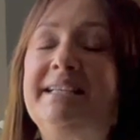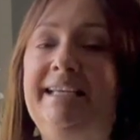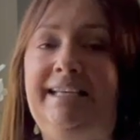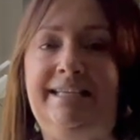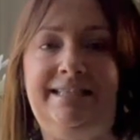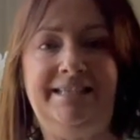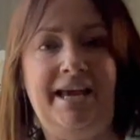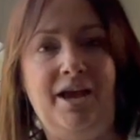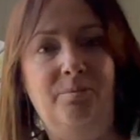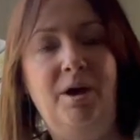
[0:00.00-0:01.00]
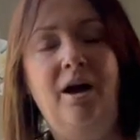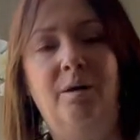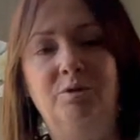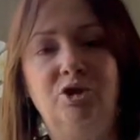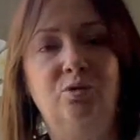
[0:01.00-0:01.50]
cleaning tip,
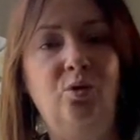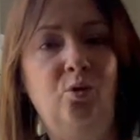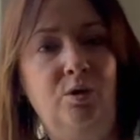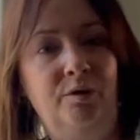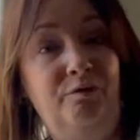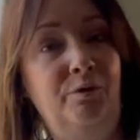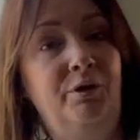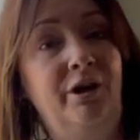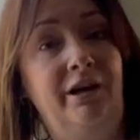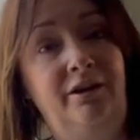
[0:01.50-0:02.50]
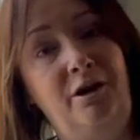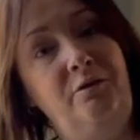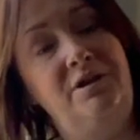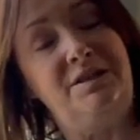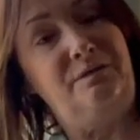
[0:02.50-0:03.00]
I'm sure all of you are going to know
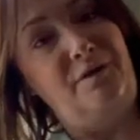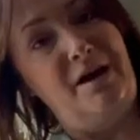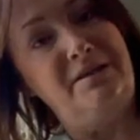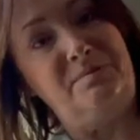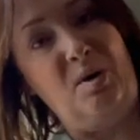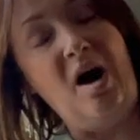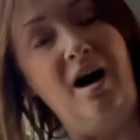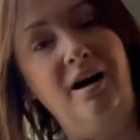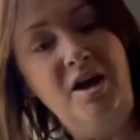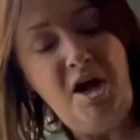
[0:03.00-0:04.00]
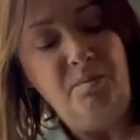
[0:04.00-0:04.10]
this first part,